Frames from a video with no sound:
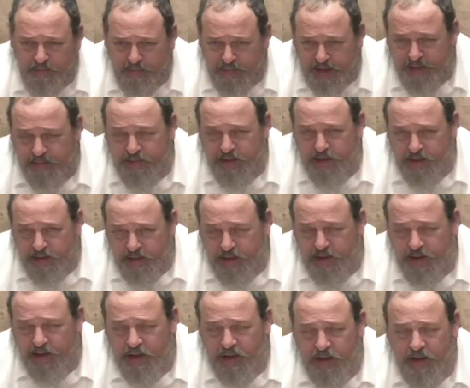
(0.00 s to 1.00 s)
Maybe,
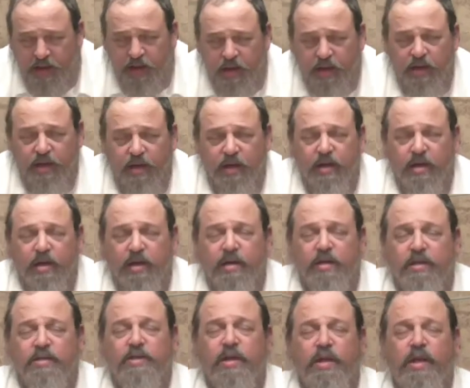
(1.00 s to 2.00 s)
yeah.
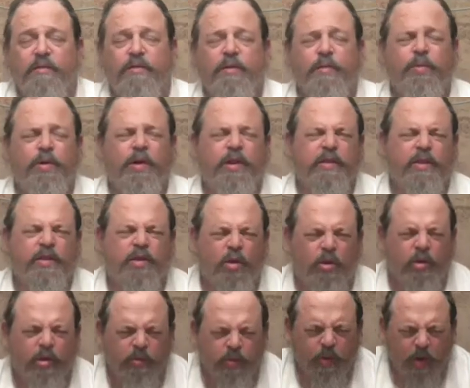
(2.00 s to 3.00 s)
So if you're putting the
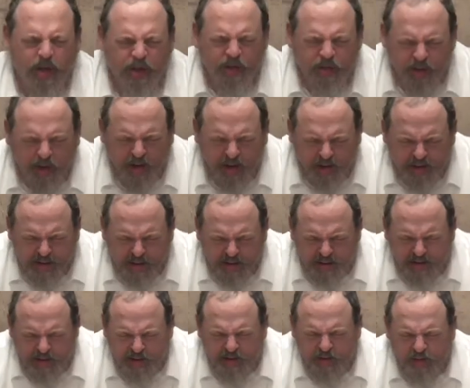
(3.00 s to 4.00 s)
cold water on
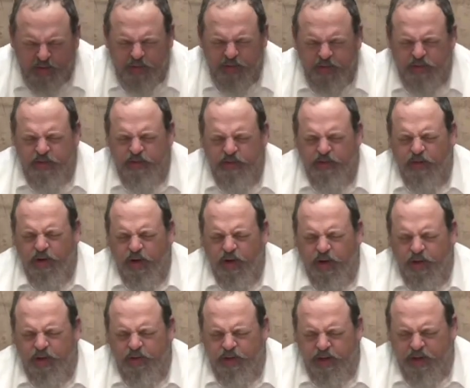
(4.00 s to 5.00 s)
it in order to
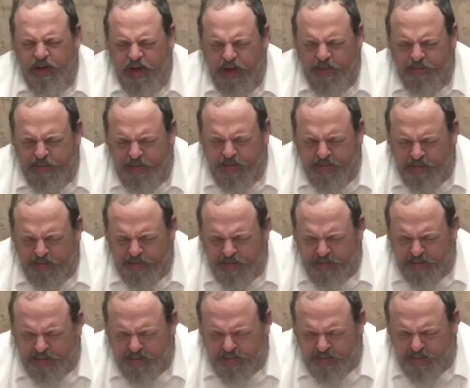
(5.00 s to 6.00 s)
harden it up, to
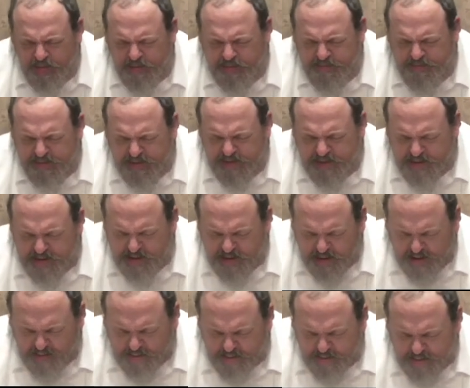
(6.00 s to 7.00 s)
sort of fix it
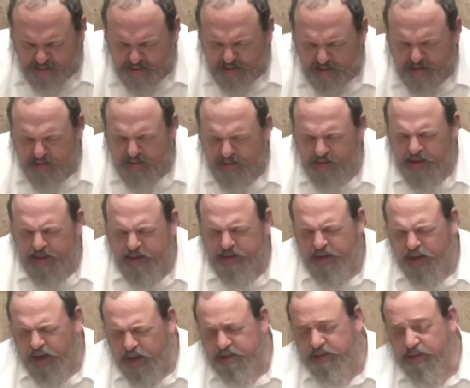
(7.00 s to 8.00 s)
up,
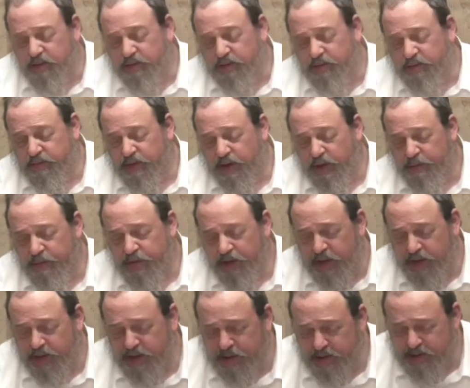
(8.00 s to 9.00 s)
that's usr. That would be
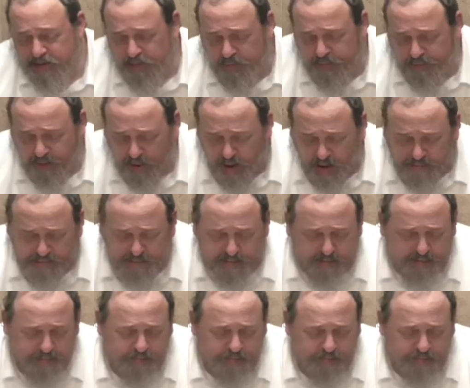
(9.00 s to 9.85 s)
like the isser of ra'afi.